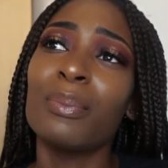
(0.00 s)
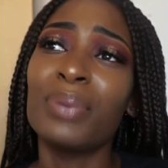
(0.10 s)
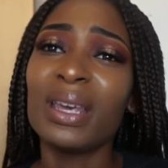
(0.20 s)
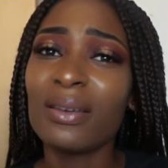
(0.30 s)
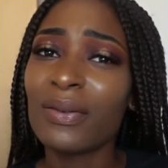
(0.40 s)

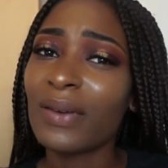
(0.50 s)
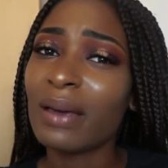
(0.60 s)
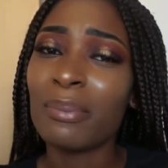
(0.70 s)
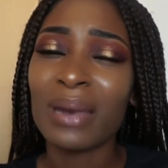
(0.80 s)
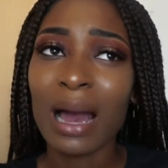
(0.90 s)
beef
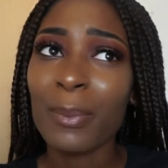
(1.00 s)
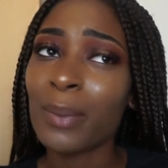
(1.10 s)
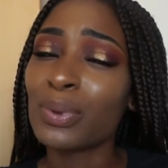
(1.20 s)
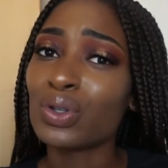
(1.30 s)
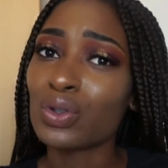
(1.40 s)
in black
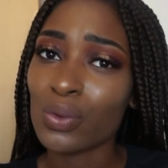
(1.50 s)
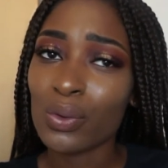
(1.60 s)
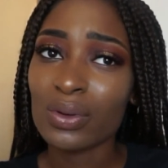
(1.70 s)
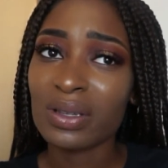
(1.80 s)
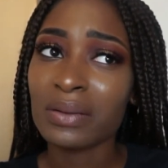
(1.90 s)
peppered
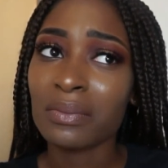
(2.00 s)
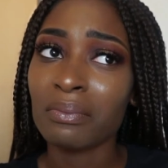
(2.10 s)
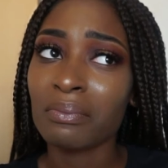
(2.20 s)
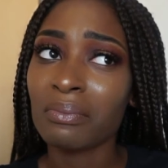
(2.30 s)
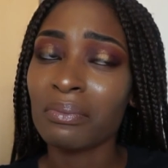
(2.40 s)
sauce.
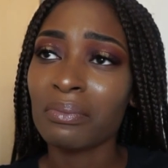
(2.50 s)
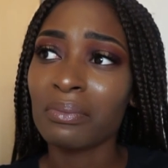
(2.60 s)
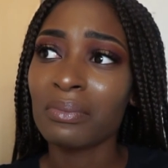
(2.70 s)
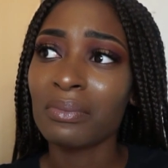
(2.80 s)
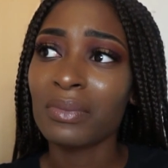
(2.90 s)

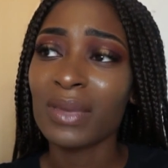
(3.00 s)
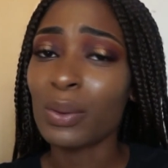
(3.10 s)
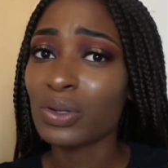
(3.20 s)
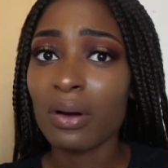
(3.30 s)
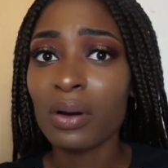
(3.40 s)
It
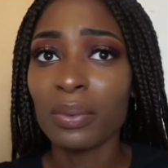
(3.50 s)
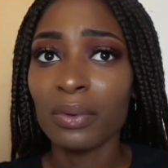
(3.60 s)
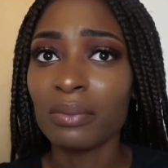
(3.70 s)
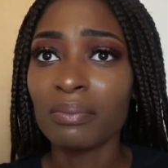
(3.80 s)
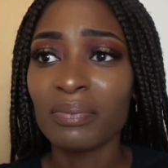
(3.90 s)
was
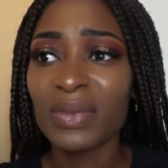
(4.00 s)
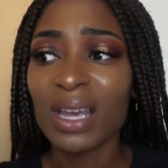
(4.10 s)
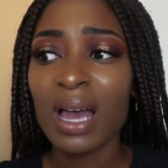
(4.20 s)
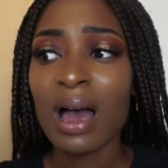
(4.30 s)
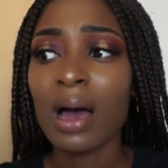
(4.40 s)
horrible.
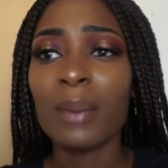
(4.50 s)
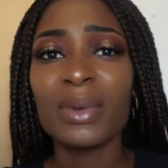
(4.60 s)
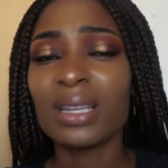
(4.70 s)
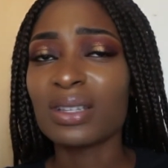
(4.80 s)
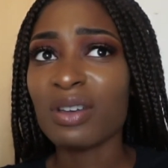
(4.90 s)
I
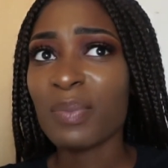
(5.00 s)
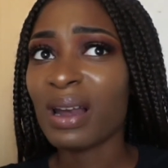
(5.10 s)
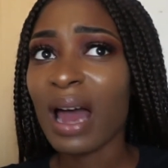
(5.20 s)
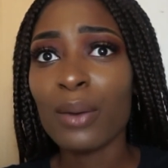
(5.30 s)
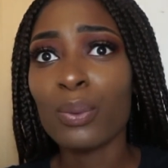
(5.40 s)
mean, there's no
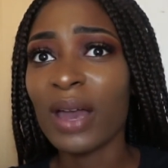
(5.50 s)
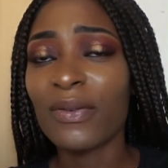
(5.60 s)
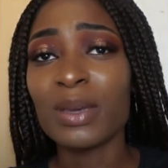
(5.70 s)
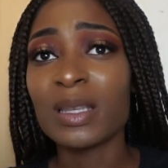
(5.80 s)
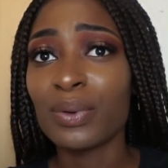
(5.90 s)
polite way
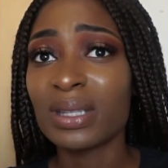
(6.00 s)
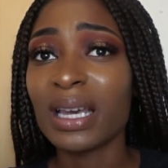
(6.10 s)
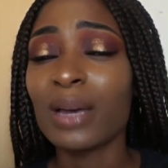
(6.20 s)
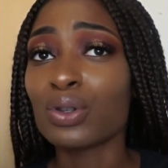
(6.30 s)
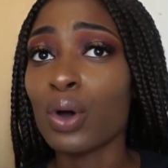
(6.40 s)
for me to put
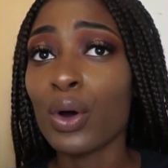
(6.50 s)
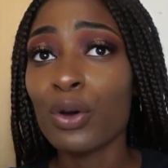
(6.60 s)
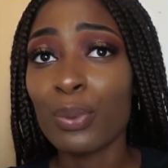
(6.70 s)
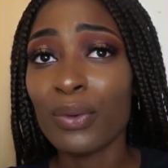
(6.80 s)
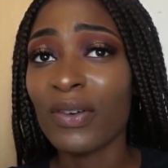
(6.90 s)
it. It was
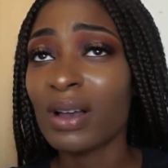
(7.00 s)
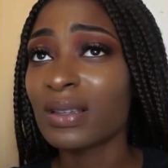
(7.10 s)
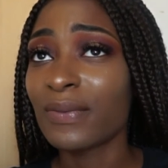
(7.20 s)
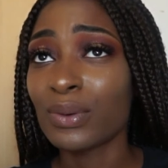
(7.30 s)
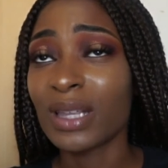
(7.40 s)
horrible. First
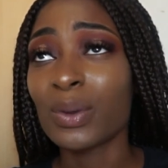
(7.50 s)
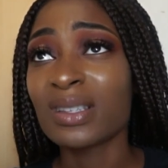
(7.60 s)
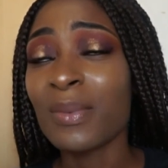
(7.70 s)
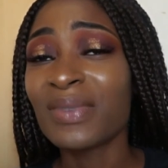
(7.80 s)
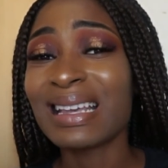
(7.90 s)
of all, there was
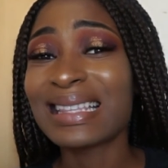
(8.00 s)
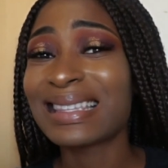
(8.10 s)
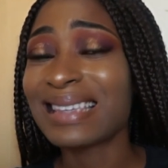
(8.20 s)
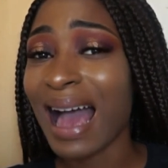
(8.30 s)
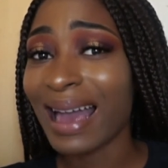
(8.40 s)
something
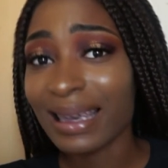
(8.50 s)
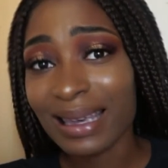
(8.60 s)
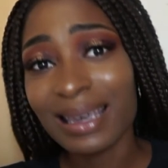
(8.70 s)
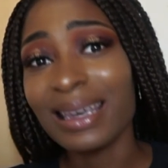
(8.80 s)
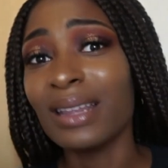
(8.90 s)

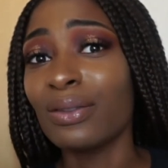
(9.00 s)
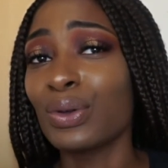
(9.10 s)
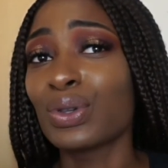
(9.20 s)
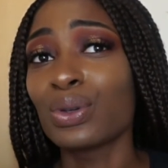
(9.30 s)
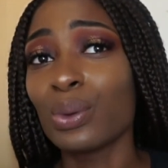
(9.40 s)
tangy in
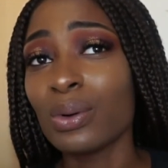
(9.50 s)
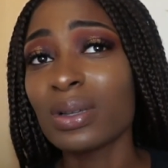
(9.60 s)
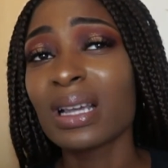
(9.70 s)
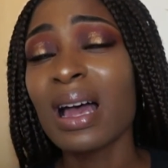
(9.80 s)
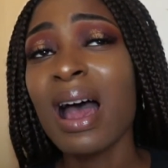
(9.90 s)
the sauce